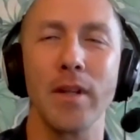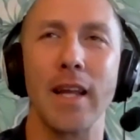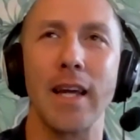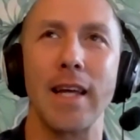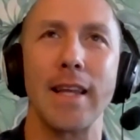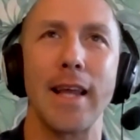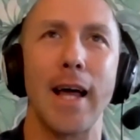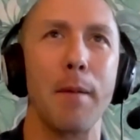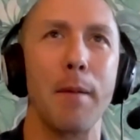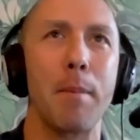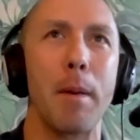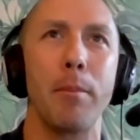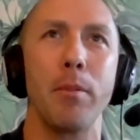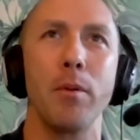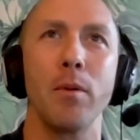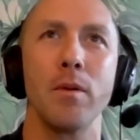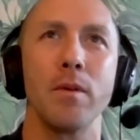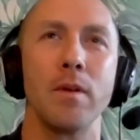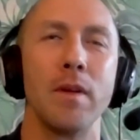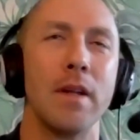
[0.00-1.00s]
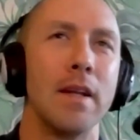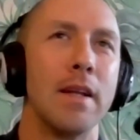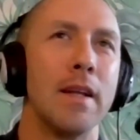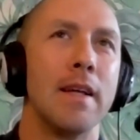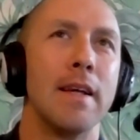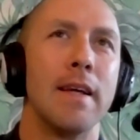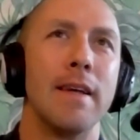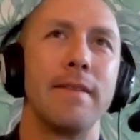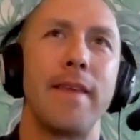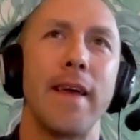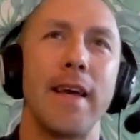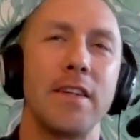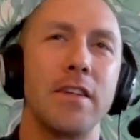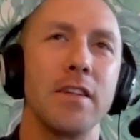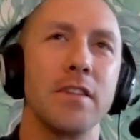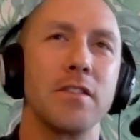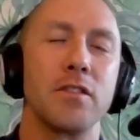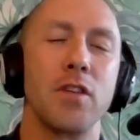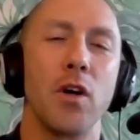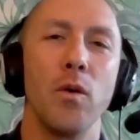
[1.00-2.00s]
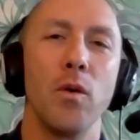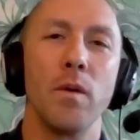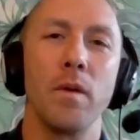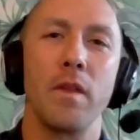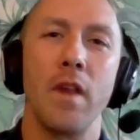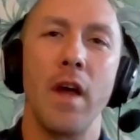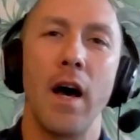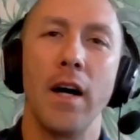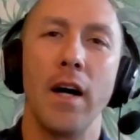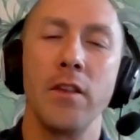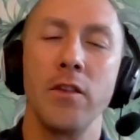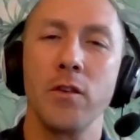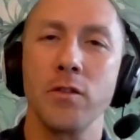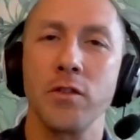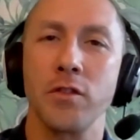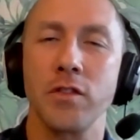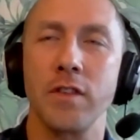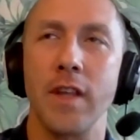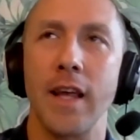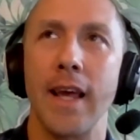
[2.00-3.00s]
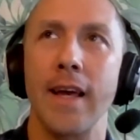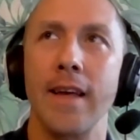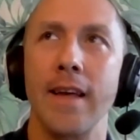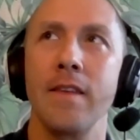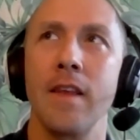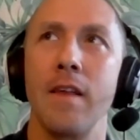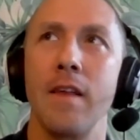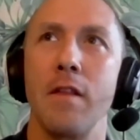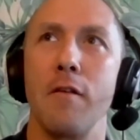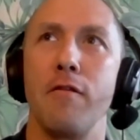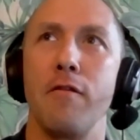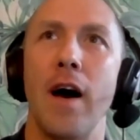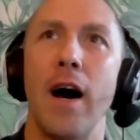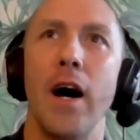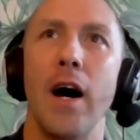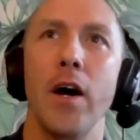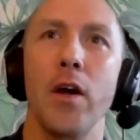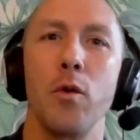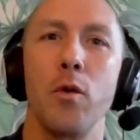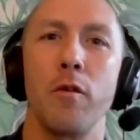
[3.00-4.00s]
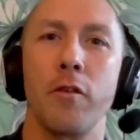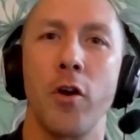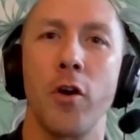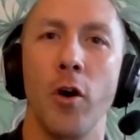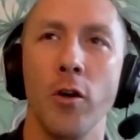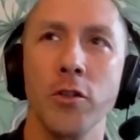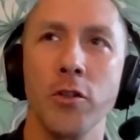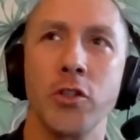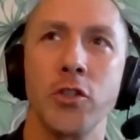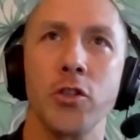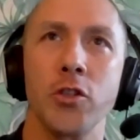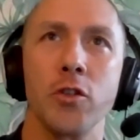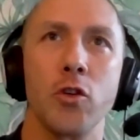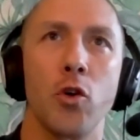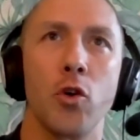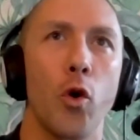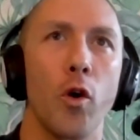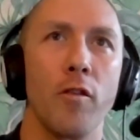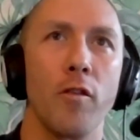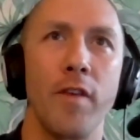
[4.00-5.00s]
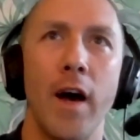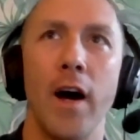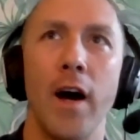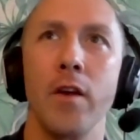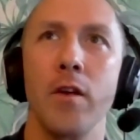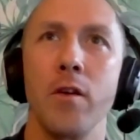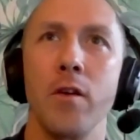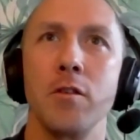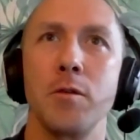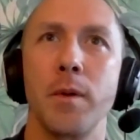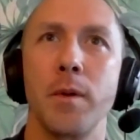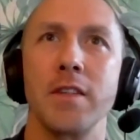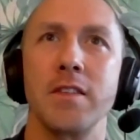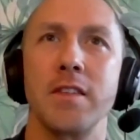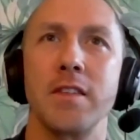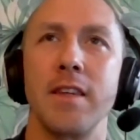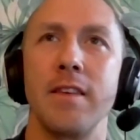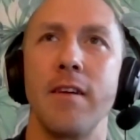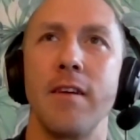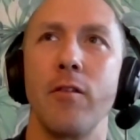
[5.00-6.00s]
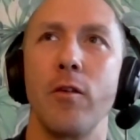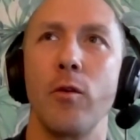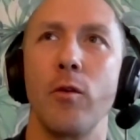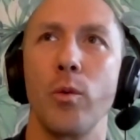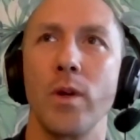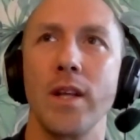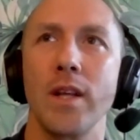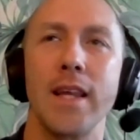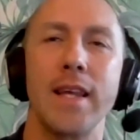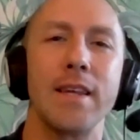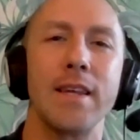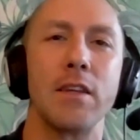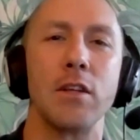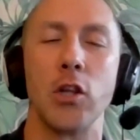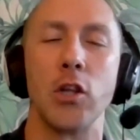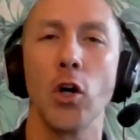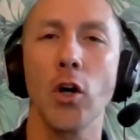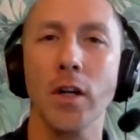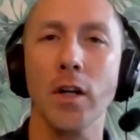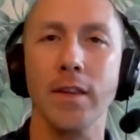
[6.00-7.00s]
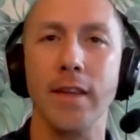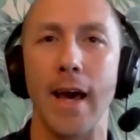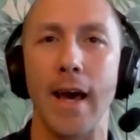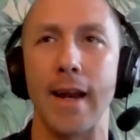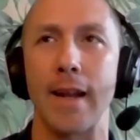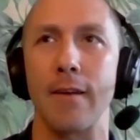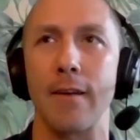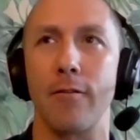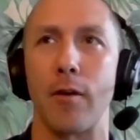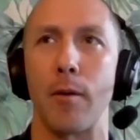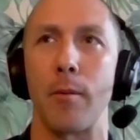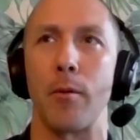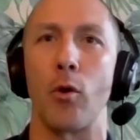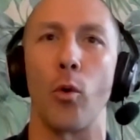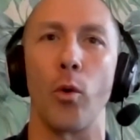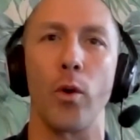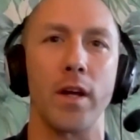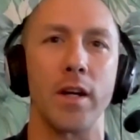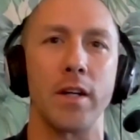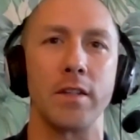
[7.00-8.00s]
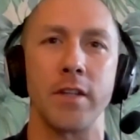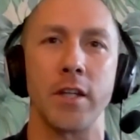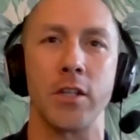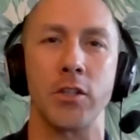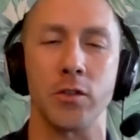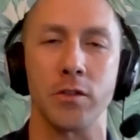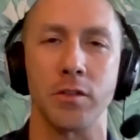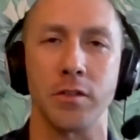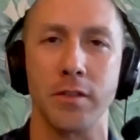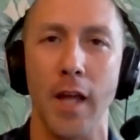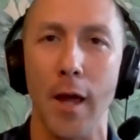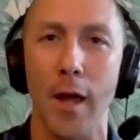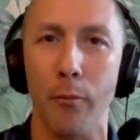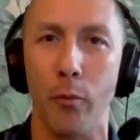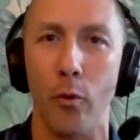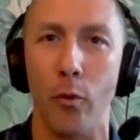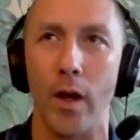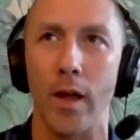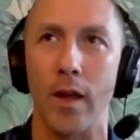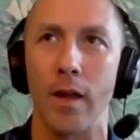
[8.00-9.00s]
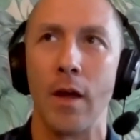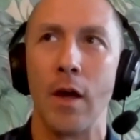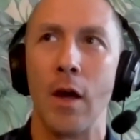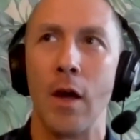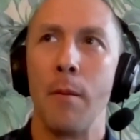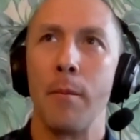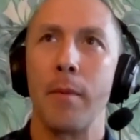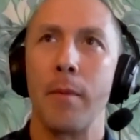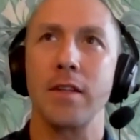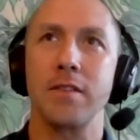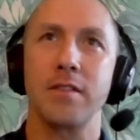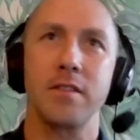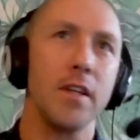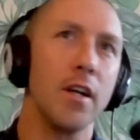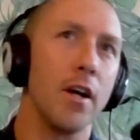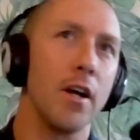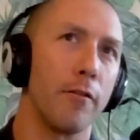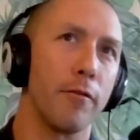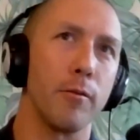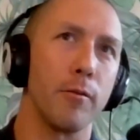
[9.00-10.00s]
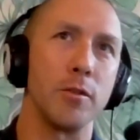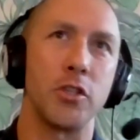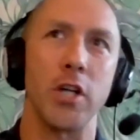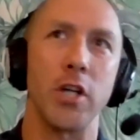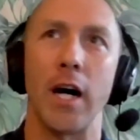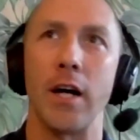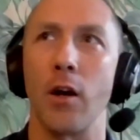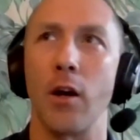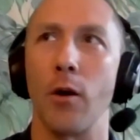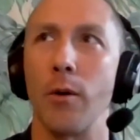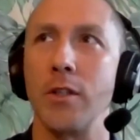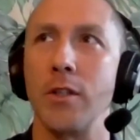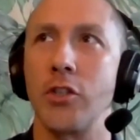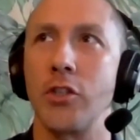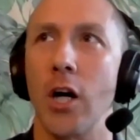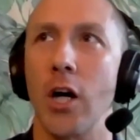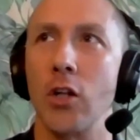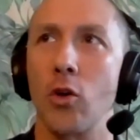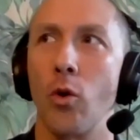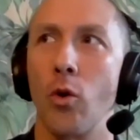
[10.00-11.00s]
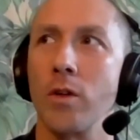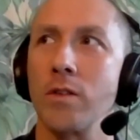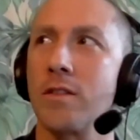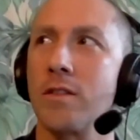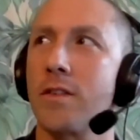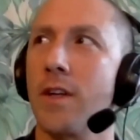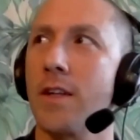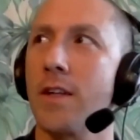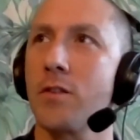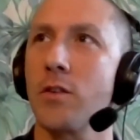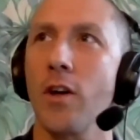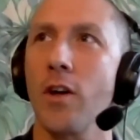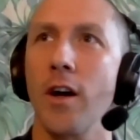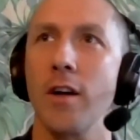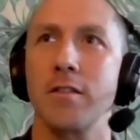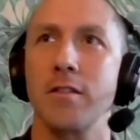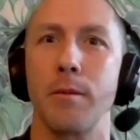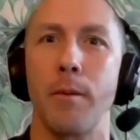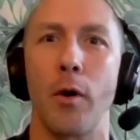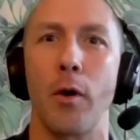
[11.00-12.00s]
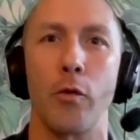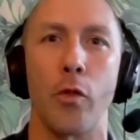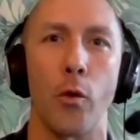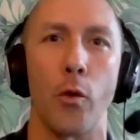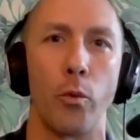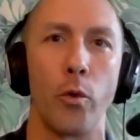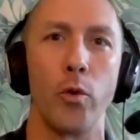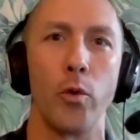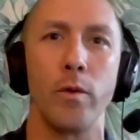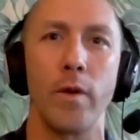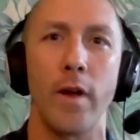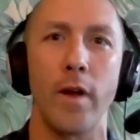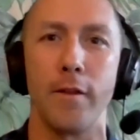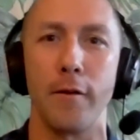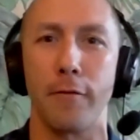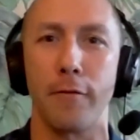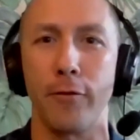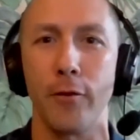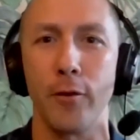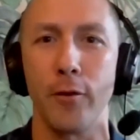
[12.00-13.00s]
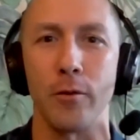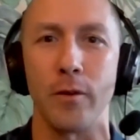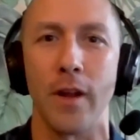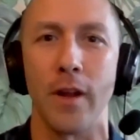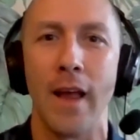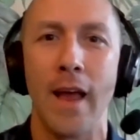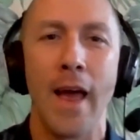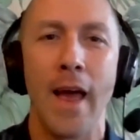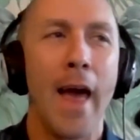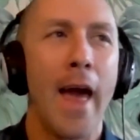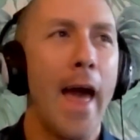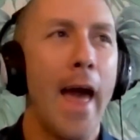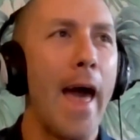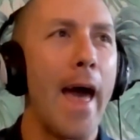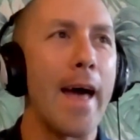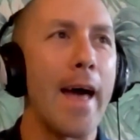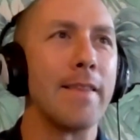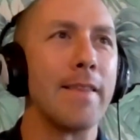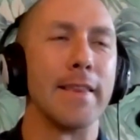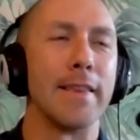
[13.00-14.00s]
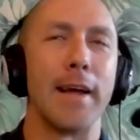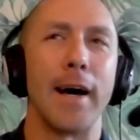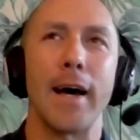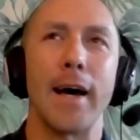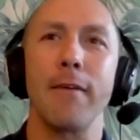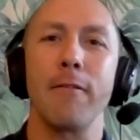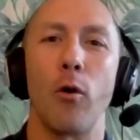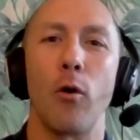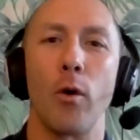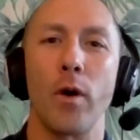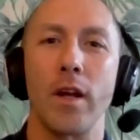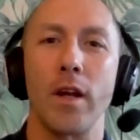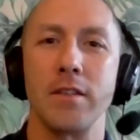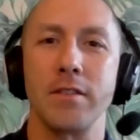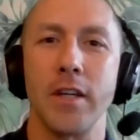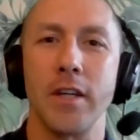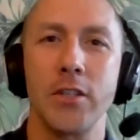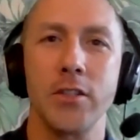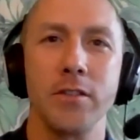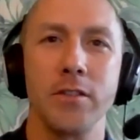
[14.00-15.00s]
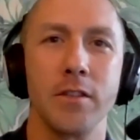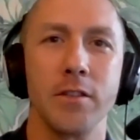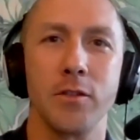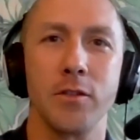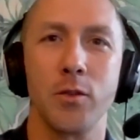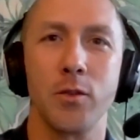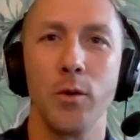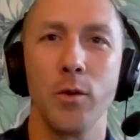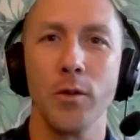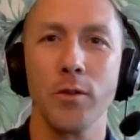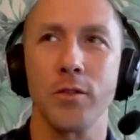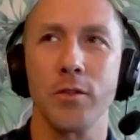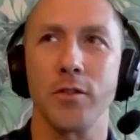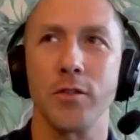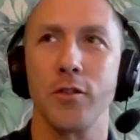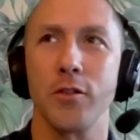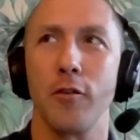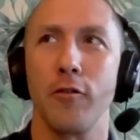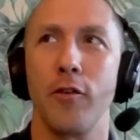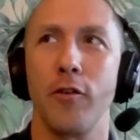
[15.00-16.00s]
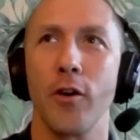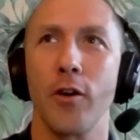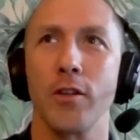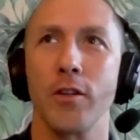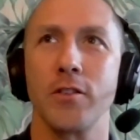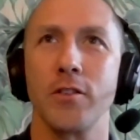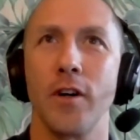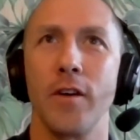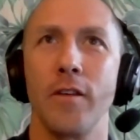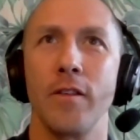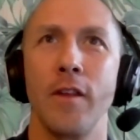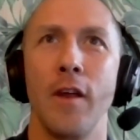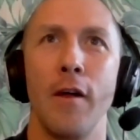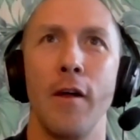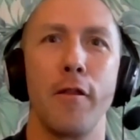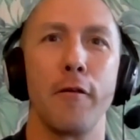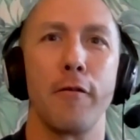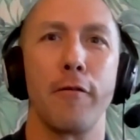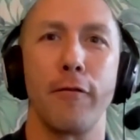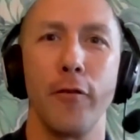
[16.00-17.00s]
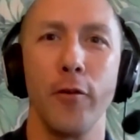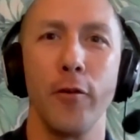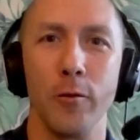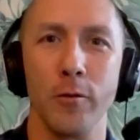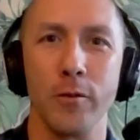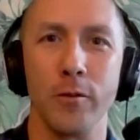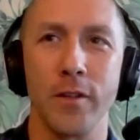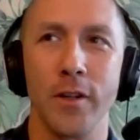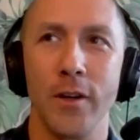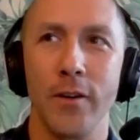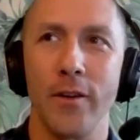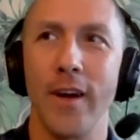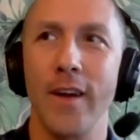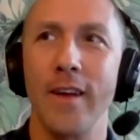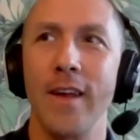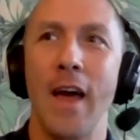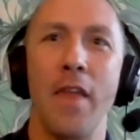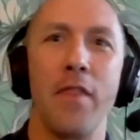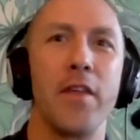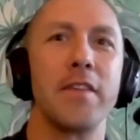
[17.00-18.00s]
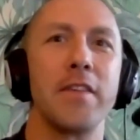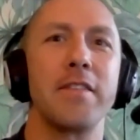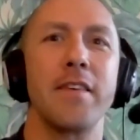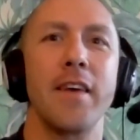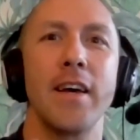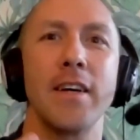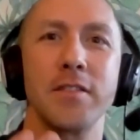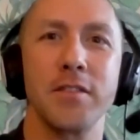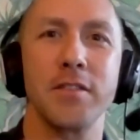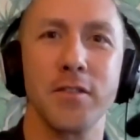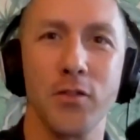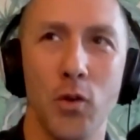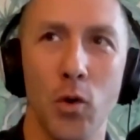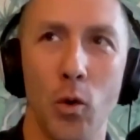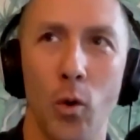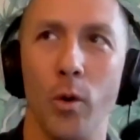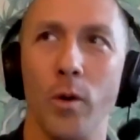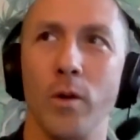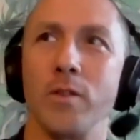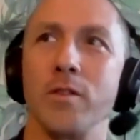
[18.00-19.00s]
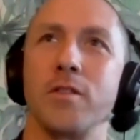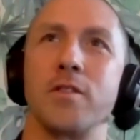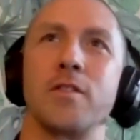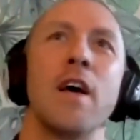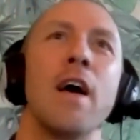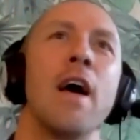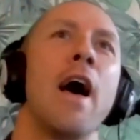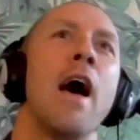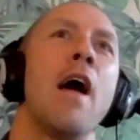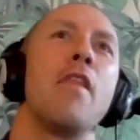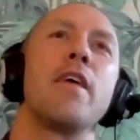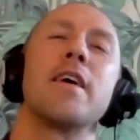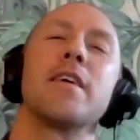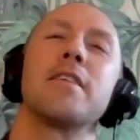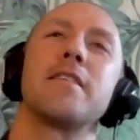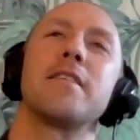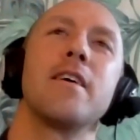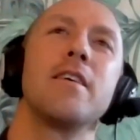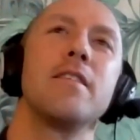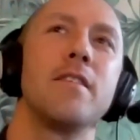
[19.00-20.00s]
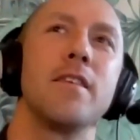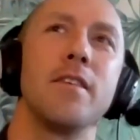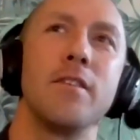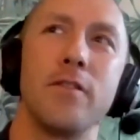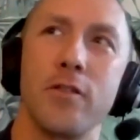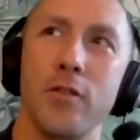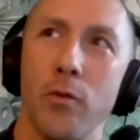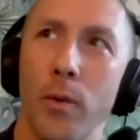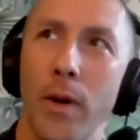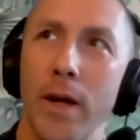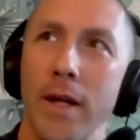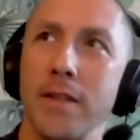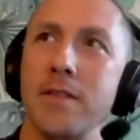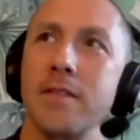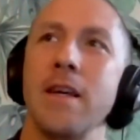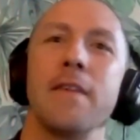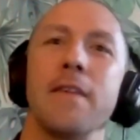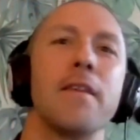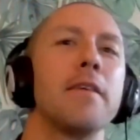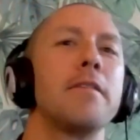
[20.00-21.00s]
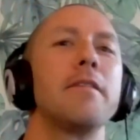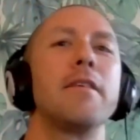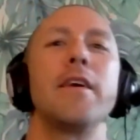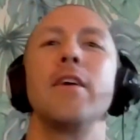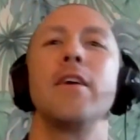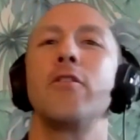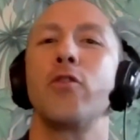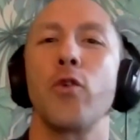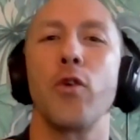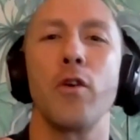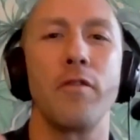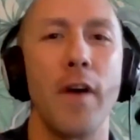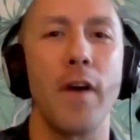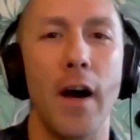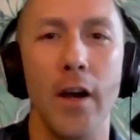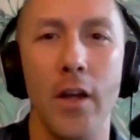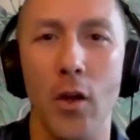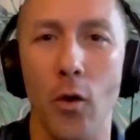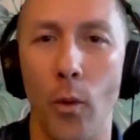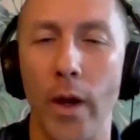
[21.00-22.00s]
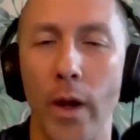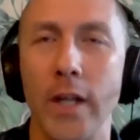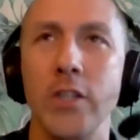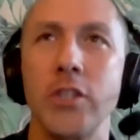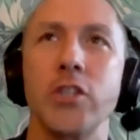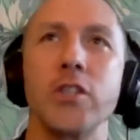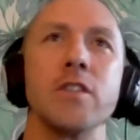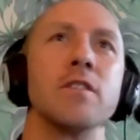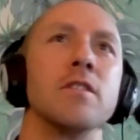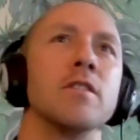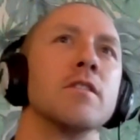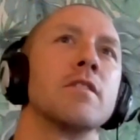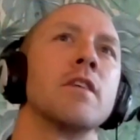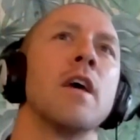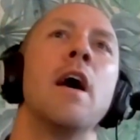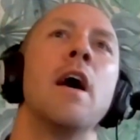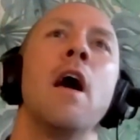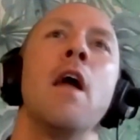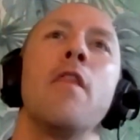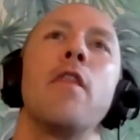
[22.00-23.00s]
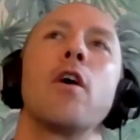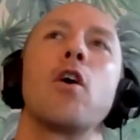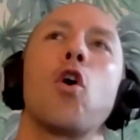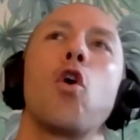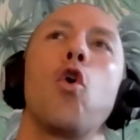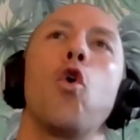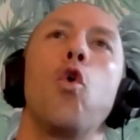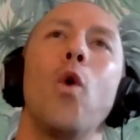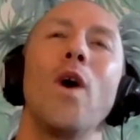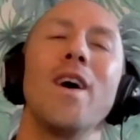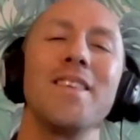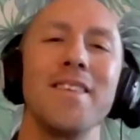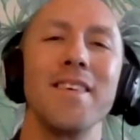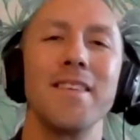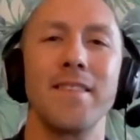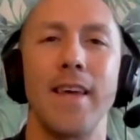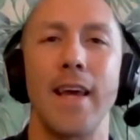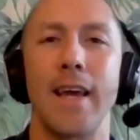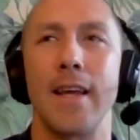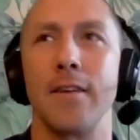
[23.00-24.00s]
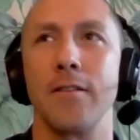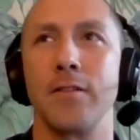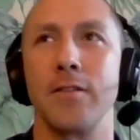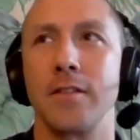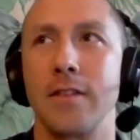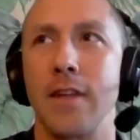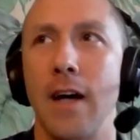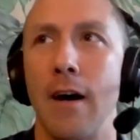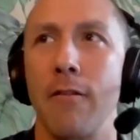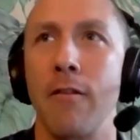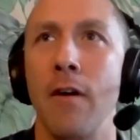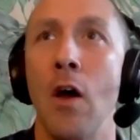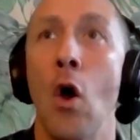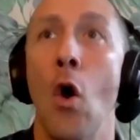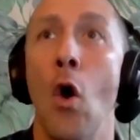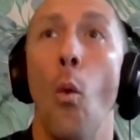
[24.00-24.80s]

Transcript: Like, a lot of people, they just don't understand the value of culture and core values because they never really looked at it from an organizational standpoint. Because, you know, what John Gordon says, he talks about the root and the fruit. Yeah. And a lot of organizations and schools are so focused on the fruit, right? The test scores, the attendance rates, the teacher evaluations, the quantitative stuff.